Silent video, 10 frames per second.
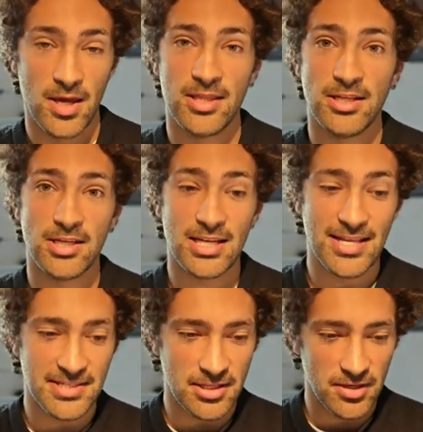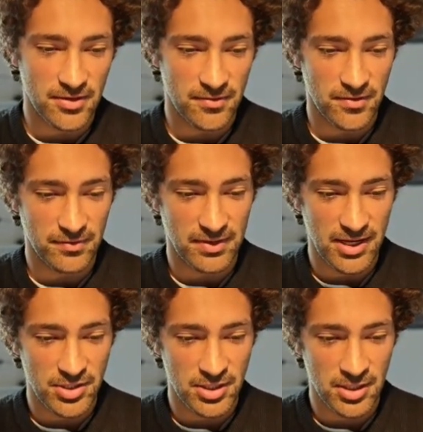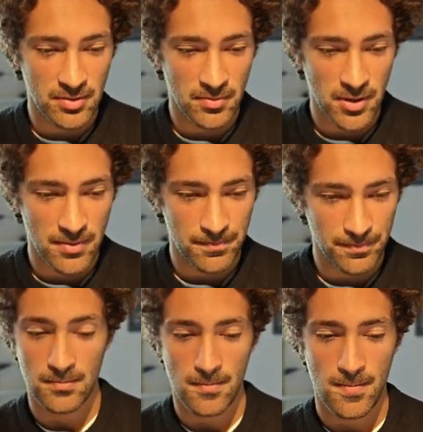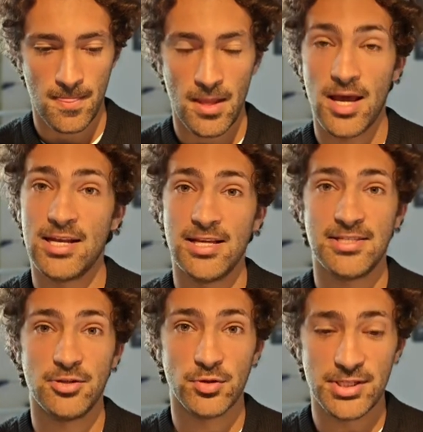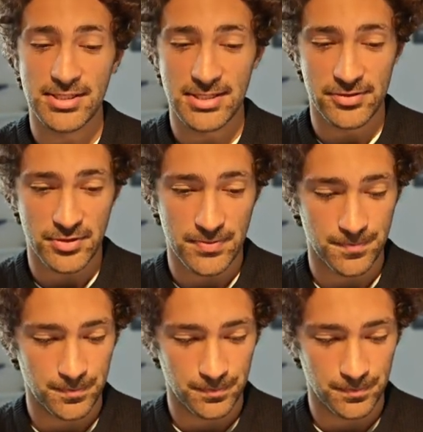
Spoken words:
And then you can enter the verification number and enter your details.